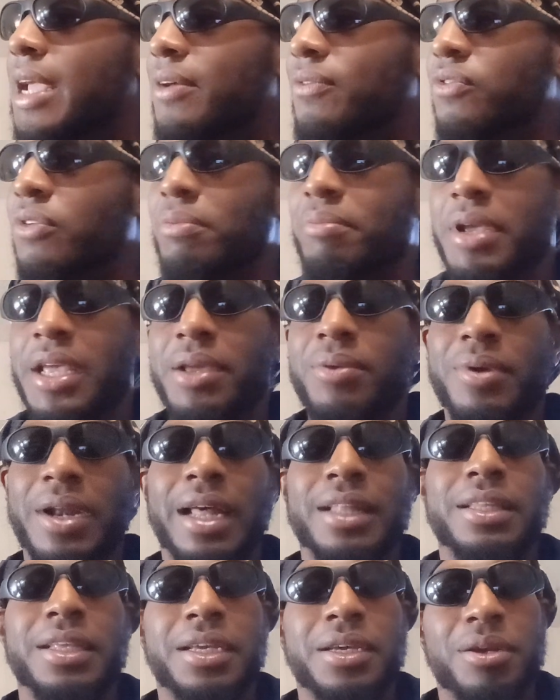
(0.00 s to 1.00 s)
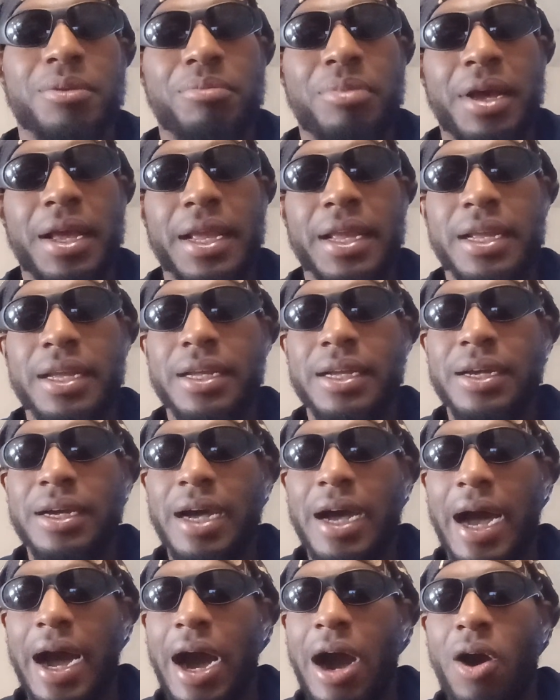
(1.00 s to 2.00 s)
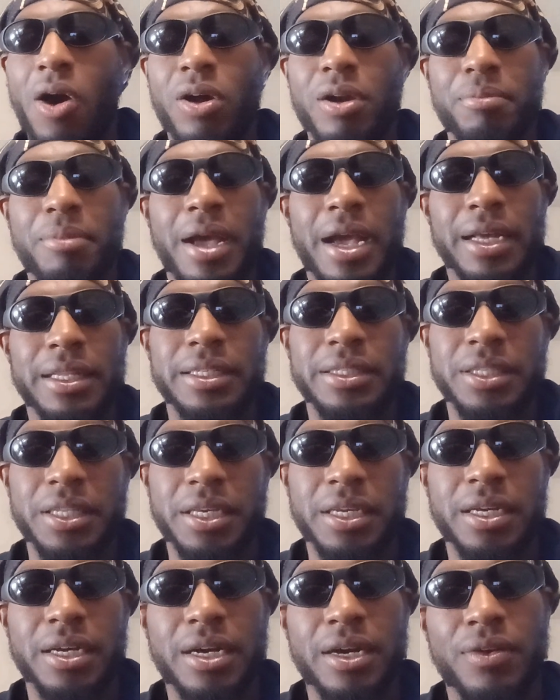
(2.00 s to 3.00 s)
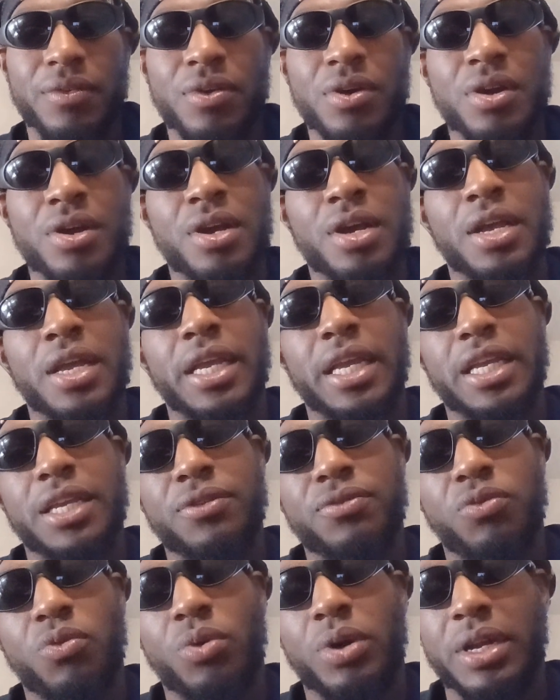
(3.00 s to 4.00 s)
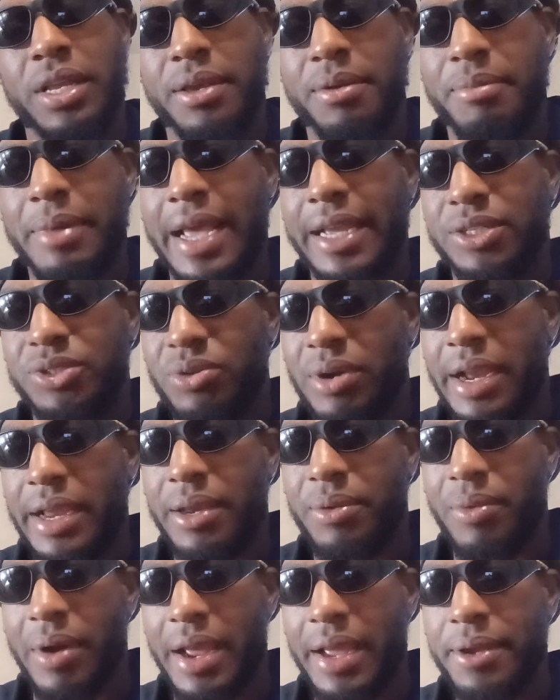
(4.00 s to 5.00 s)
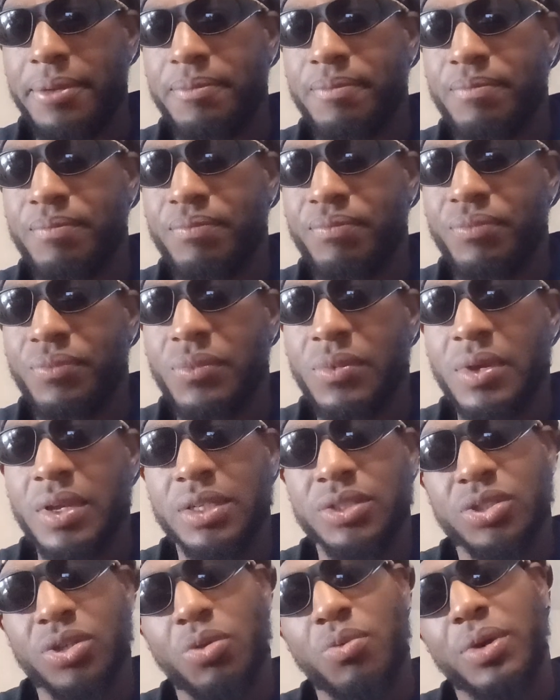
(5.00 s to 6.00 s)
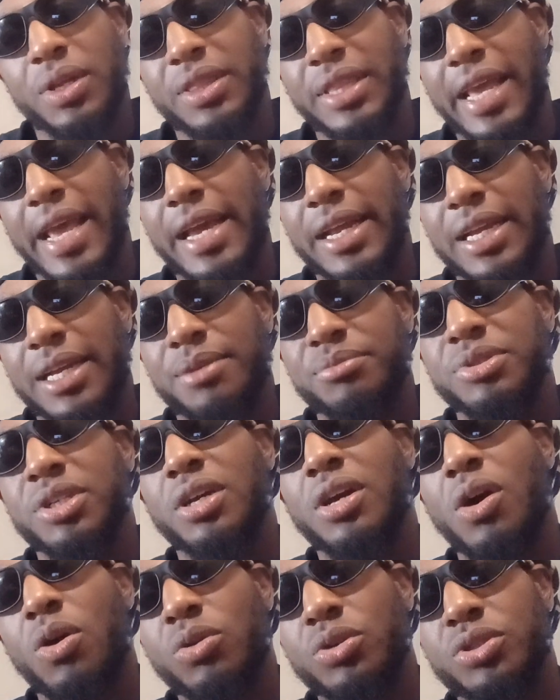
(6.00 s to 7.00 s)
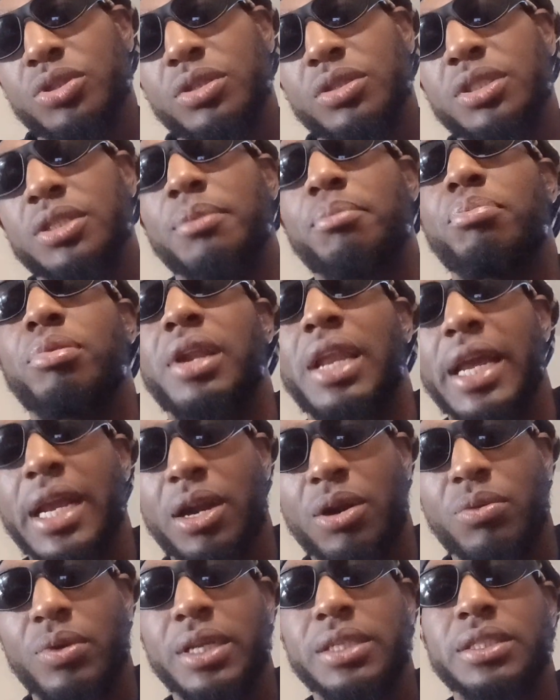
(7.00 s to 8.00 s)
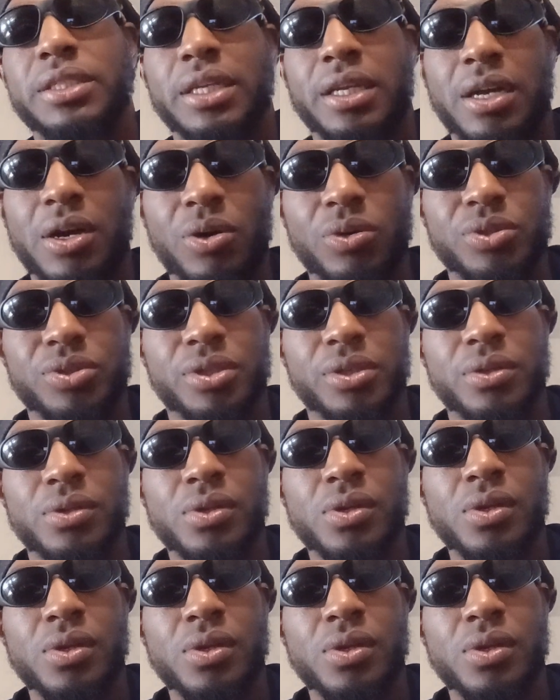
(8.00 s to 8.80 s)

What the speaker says: For me, when I think of the Bay, I automatically think of E40 and Mac Dre, right? So with that comes a culture, some playeristic culture.